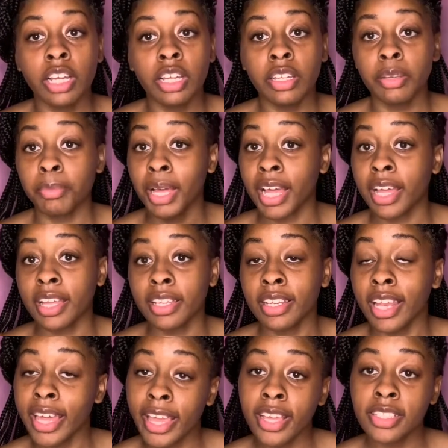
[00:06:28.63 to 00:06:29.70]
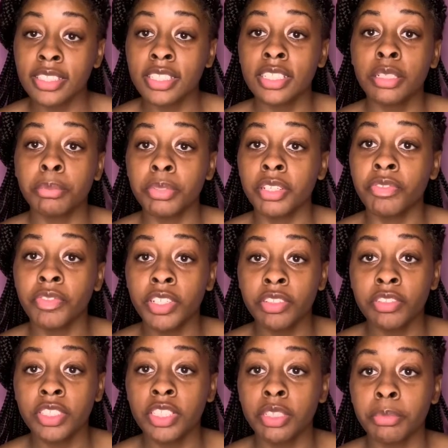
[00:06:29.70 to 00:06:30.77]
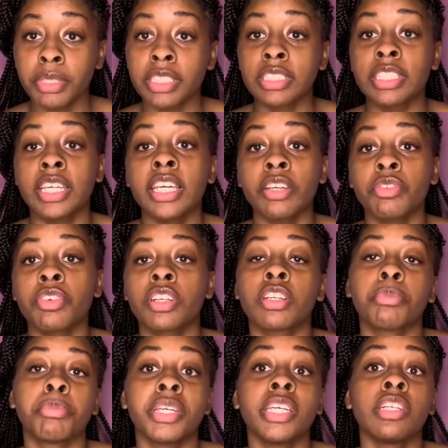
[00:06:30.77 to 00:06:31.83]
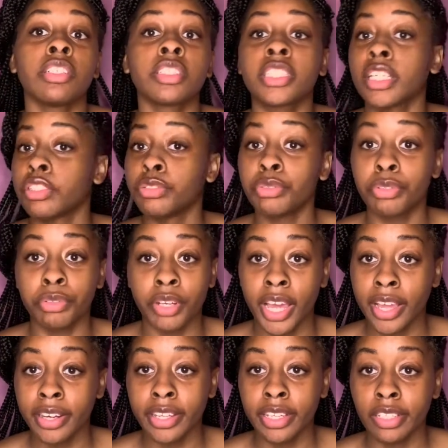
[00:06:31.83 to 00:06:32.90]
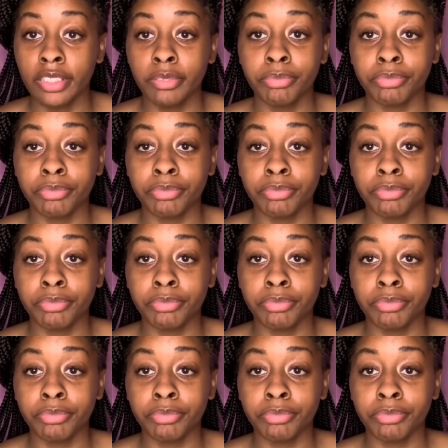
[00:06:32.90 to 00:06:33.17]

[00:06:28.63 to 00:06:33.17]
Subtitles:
My last tip, the 5th tip, is get rid of bills that you do not need,